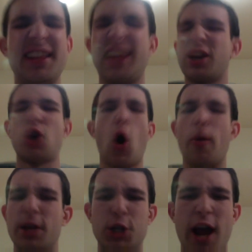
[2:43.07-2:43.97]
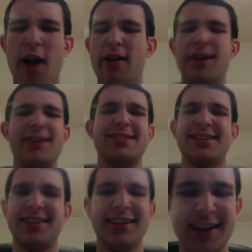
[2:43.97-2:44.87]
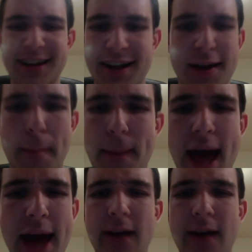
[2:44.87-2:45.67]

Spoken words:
like garbage areas and that.